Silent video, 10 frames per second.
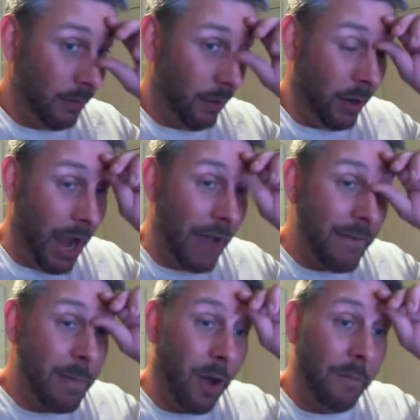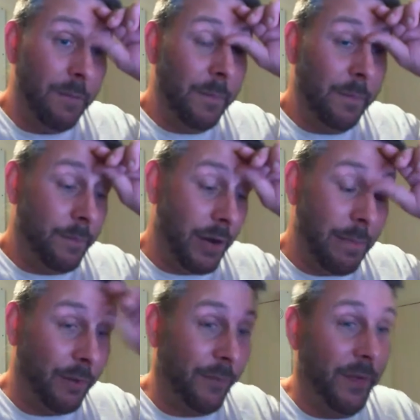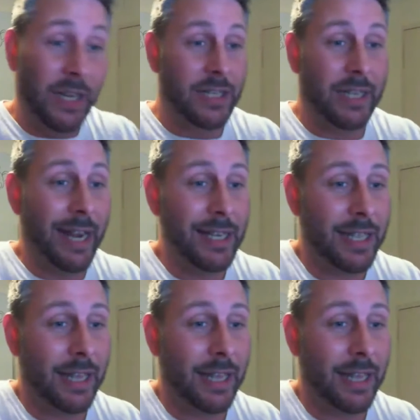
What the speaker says: Like, I'm pretty much fearless against that.